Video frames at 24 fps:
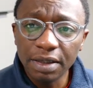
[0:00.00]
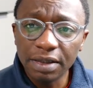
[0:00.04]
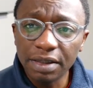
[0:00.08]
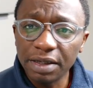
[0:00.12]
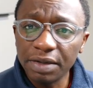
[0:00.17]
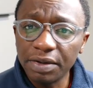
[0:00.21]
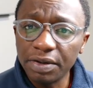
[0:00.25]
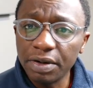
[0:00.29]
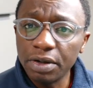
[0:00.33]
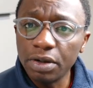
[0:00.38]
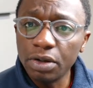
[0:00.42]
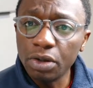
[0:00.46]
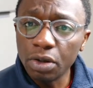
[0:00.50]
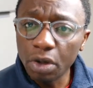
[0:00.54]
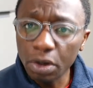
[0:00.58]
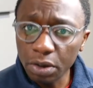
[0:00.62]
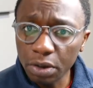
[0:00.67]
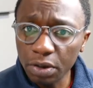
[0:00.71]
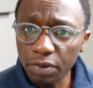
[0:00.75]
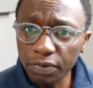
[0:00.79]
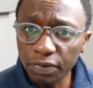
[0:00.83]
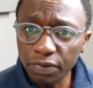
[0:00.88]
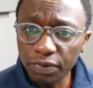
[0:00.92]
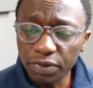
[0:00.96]
there are a lot
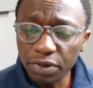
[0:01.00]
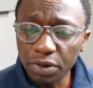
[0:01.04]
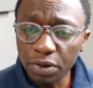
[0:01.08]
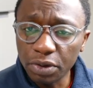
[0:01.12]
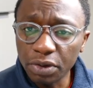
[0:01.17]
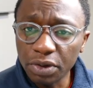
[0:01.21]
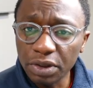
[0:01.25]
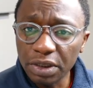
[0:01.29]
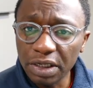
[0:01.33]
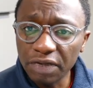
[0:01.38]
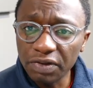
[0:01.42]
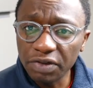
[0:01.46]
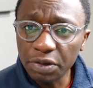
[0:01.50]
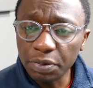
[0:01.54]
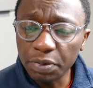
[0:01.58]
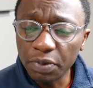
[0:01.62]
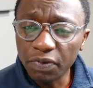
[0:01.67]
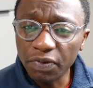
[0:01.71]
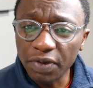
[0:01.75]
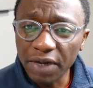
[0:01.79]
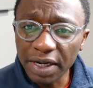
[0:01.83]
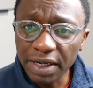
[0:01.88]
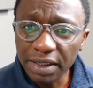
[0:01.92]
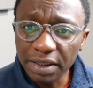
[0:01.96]
of service
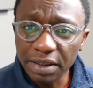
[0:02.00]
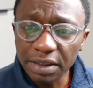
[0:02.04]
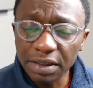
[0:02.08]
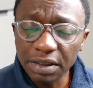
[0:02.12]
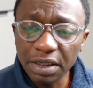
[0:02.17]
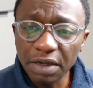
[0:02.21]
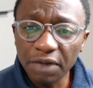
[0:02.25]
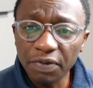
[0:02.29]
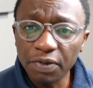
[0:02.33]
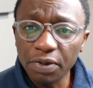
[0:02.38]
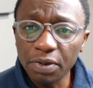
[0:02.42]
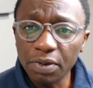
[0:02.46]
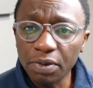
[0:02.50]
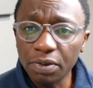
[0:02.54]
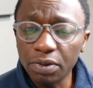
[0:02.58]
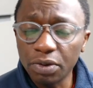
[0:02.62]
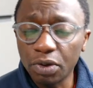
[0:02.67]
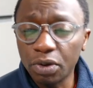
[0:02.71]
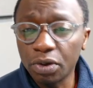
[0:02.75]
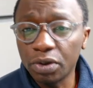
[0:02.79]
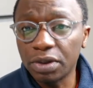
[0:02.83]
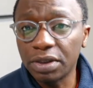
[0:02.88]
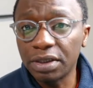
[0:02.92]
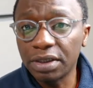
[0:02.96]
providers. If you're
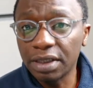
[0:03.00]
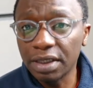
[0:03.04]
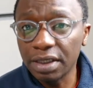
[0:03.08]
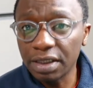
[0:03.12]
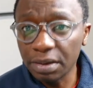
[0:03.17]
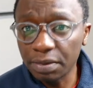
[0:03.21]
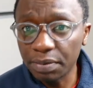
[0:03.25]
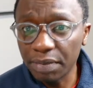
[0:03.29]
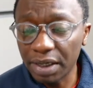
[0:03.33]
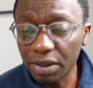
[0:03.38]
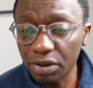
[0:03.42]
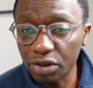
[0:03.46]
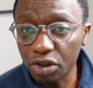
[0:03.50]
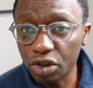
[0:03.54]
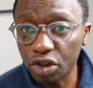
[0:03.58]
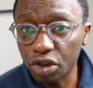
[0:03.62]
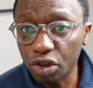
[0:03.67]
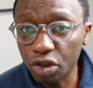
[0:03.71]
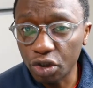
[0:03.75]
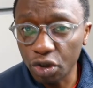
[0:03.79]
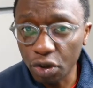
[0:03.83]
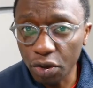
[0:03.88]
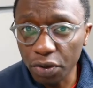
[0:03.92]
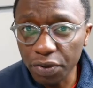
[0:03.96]
concerned about
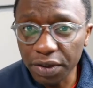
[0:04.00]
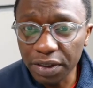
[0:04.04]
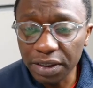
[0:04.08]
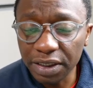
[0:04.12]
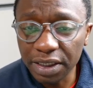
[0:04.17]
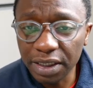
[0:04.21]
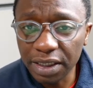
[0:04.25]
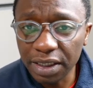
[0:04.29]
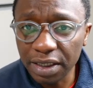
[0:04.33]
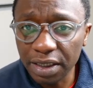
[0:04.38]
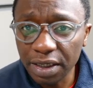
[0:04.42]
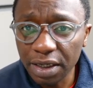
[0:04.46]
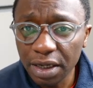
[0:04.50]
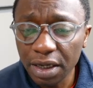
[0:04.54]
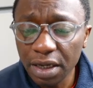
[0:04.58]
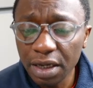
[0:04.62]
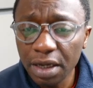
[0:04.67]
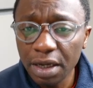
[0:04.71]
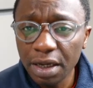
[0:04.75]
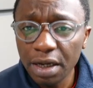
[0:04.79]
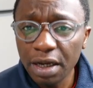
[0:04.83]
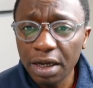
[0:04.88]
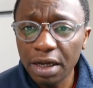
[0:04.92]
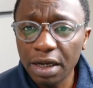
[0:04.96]
security,
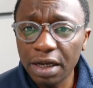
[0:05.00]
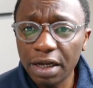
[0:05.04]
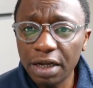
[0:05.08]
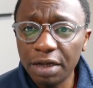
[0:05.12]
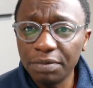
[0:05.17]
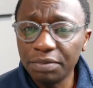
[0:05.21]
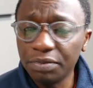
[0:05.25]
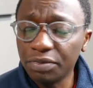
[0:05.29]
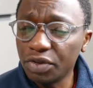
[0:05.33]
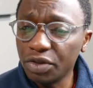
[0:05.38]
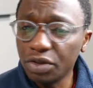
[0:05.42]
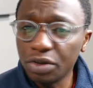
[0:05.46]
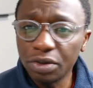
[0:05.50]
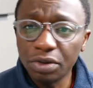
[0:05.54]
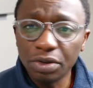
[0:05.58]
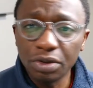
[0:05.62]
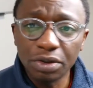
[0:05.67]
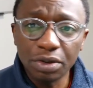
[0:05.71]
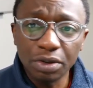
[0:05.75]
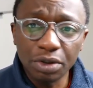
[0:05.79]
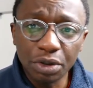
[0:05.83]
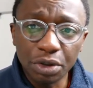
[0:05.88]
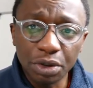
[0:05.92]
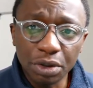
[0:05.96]

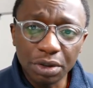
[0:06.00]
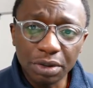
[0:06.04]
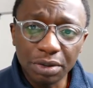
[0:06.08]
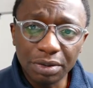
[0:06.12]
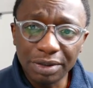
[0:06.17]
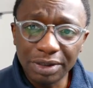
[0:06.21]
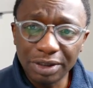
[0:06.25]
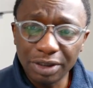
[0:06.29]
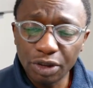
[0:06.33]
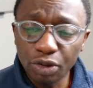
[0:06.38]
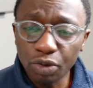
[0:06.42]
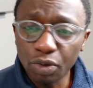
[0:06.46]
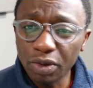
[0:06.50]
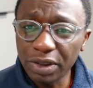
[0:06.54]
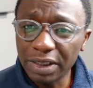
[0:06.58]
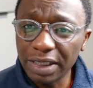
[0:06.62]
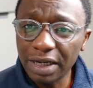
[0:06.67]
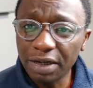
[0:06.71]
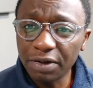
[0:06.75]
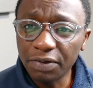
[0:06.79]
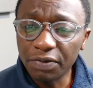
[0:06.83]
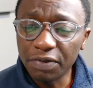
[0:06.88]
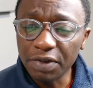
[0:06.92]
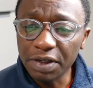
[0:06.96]
you should sort
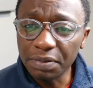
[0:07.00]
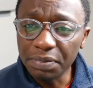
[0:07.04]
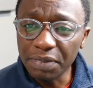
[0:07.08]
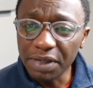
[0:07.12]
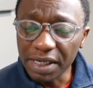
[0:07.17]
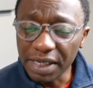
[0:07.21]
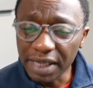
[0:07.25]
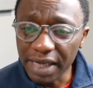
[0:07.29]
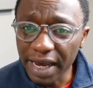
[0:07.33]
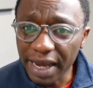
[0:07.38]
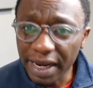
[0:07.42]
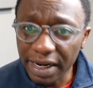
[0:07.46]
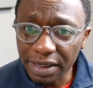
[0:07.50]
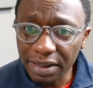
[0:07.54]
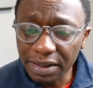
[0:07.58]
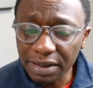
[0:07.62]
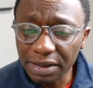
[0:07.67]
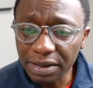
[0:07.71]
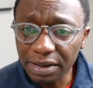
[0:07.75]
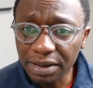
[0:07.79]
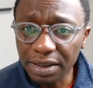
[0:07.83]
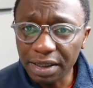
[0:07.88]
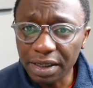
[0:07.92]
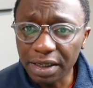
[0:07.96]
out
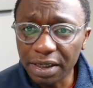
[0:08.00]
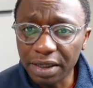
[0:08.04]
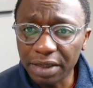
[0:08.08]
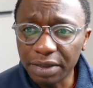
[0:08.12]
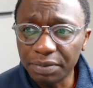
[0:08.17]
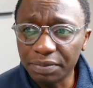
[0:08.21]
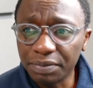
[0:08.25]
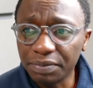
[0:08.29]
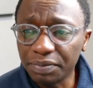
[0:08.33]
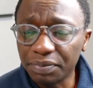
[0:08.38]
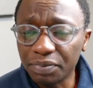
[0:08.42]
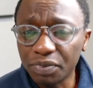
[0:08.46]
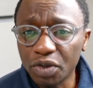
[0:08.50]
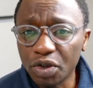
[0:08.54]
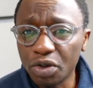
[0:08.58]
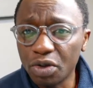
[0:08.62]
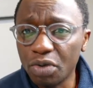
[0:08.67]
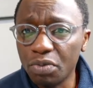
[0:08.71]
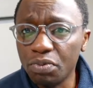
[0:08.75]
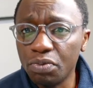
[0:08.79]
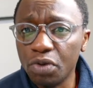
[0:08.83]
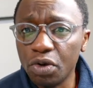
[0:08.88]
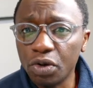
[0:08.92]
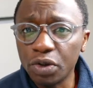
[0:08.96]
VPNs.
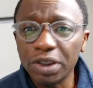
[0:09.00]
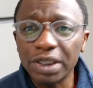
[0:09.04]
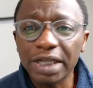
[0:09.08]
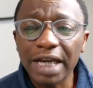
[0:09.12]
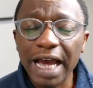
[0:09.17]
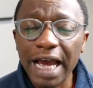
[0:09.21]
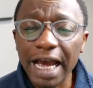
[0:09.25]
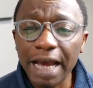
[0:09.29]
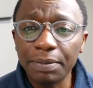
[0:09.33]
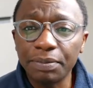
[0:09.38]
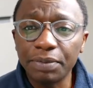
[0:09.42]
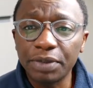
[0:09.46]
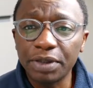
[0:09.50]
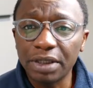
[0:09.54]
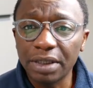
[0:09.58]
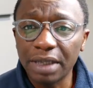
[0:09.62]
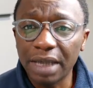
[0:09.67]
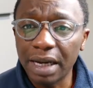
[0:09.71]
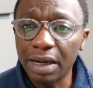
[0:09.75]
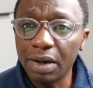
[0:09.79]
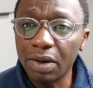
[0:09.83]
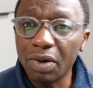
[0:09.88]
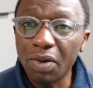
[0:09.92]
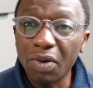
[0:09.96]
Most apps
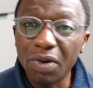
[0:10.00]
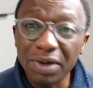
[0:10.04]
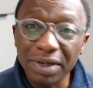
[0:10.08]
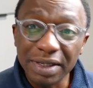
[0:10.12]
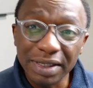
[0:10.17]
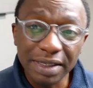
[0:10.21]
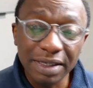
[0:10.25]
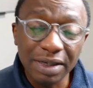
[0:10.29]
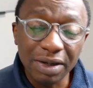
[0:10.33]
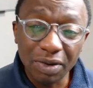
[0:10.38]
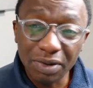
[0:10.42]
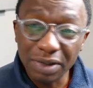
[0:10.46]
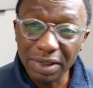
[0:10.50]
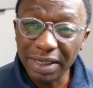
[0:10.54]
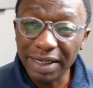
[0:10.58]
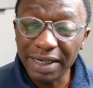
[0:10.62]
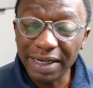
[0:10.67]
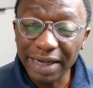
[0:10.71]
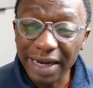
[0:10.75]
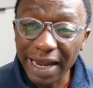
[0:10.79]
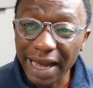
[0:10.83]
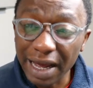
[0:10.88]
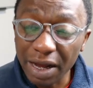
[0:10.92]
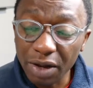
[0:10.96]
are on the
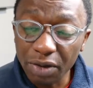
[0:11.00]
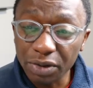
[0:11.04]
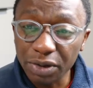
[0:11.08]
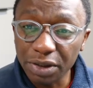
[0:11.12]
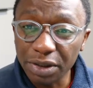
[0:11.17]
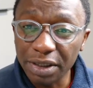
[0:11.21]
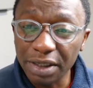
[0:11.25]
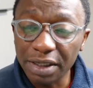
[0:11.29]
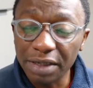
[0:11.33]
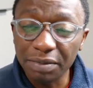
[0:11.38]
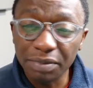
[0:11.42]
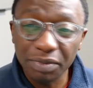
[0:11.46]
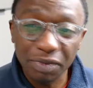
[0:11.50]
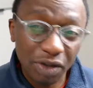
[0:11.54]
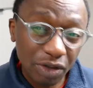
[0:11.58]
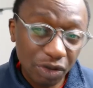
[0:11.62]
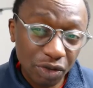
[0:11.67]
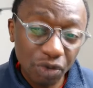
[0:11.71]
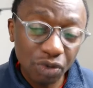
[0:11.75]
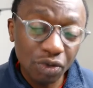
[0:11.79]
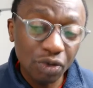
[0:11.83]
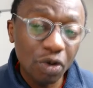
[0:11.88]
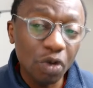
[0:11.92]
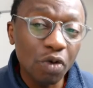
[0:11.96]
cloud.
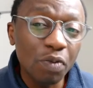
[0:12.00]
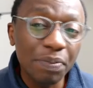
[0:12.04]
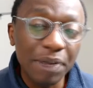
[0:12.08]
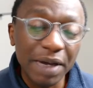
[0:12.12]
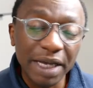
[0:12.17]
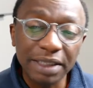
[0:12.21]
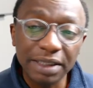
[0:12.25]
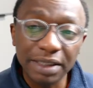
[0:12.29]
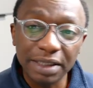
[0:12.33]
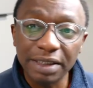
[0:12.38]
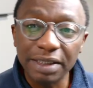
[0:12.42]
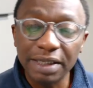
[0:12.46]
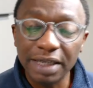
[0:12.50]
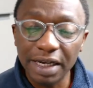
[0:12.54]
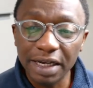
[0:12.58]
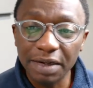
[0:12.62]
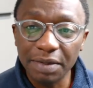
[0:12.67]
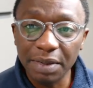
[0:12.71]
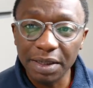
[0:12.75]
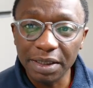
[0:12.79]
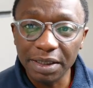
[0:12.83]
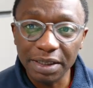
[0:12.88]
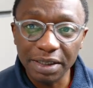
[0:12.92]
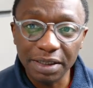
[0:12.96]
There's no better
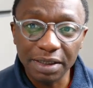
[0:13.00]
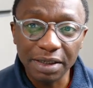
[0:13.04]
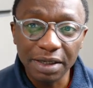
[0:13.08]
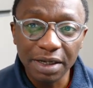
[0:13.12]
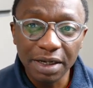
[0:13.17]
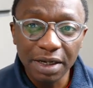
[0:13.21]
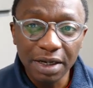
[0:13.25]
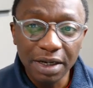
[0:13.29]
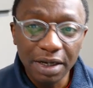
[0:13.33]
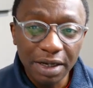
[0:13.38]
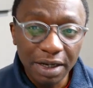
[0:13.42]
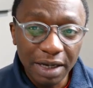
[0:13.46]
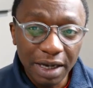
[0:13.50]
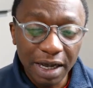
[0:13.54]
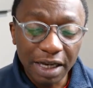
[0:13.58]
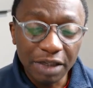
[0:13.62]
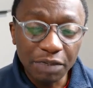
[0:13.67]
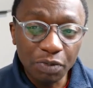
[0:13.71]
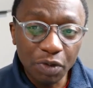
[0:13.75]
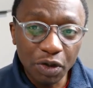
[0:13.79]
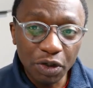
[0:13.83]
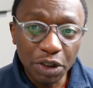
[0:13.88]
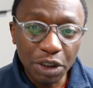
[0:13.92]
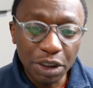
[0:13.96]
time,
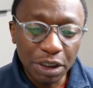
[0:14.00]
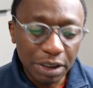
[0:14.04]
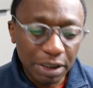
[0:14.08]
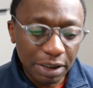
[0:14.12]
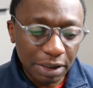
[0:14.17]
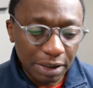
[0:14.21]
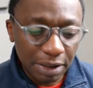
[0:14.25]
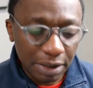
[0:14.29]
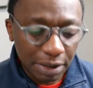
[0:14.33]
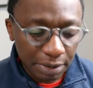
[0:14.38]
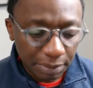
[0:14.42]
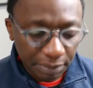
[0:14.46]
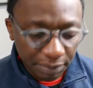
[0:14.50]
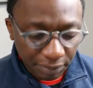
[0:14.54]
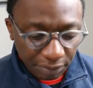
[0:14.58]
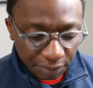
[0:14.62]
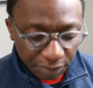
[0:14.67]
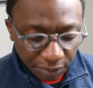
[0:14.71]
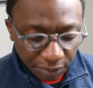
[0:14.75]
as much as